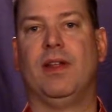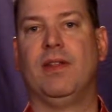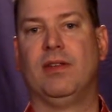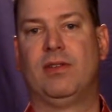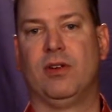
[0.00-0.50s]
in
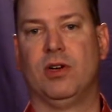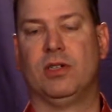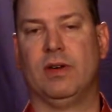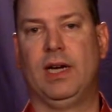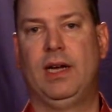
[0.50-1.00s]
this
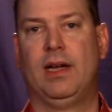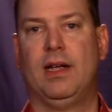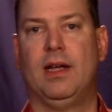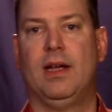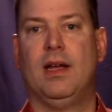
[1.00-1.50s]
surgery,
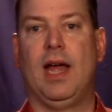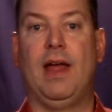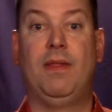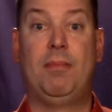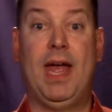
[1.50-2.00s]

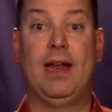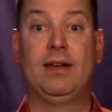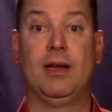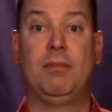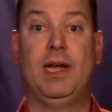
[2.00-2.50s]
and the band
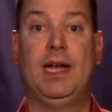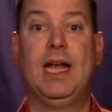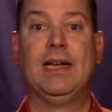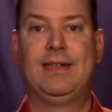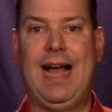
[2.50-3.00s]
can be
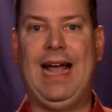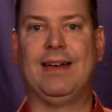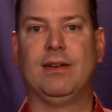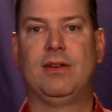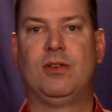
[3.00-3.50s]

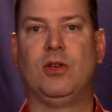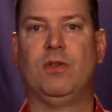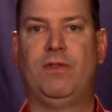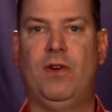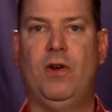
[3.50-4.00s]
tightened to
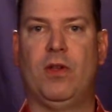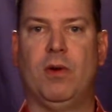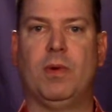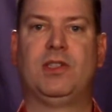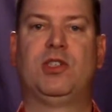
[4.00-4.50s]
further
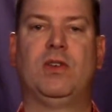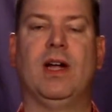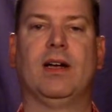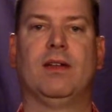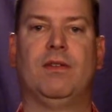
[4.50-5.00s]

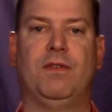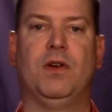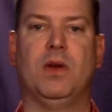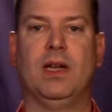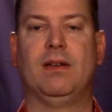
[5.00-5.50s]
restrict
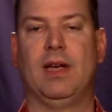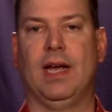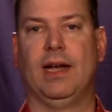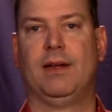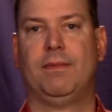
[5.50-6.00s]
food
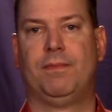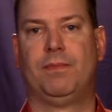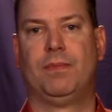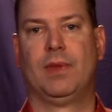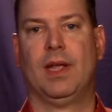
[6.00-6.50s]
intake.
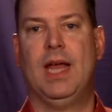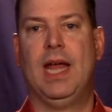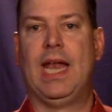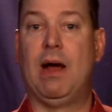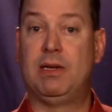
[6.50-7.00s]

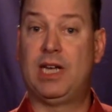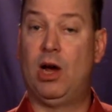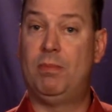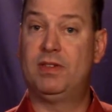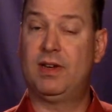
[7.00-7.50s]
Now, as I
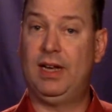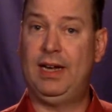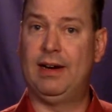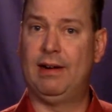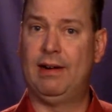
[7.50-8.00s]
hope is
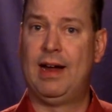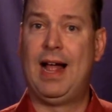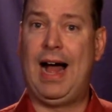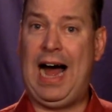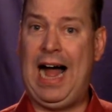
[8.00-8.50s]
clear,
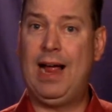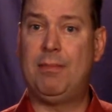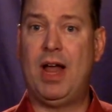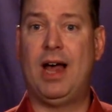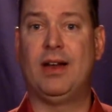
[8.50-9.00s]
I am
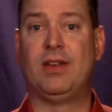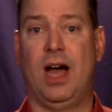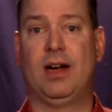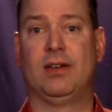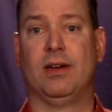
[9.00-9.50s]
not a
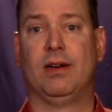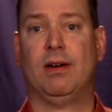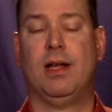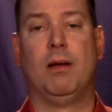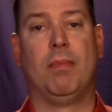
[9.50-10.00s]
doctor,
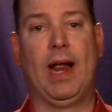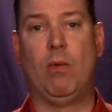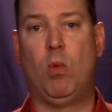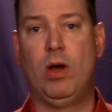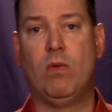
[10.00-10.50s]
but I
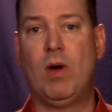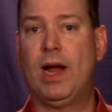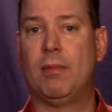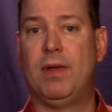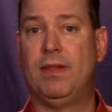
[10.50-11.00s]
wouldn't
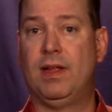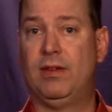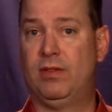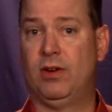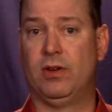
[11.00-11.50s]
recommend
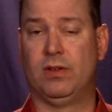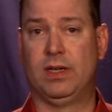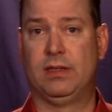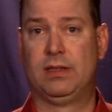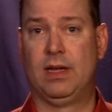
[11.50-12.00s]
these
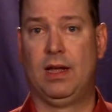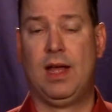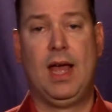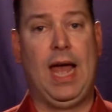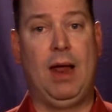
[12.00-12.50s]
surgeries.
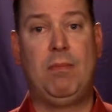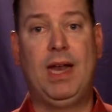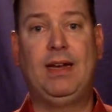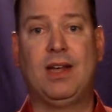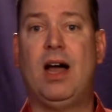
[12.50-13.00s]
And
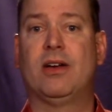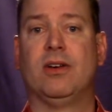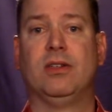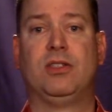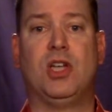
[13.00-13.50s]
many
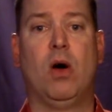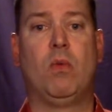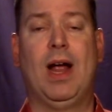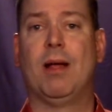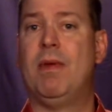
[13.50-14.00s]
doctors don't
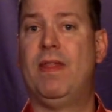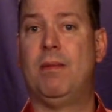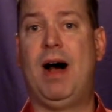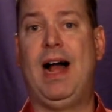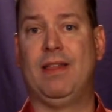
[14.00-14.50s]
recommend
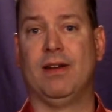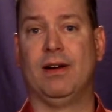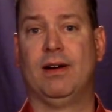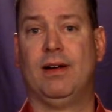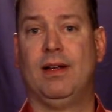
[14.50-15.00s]
them either,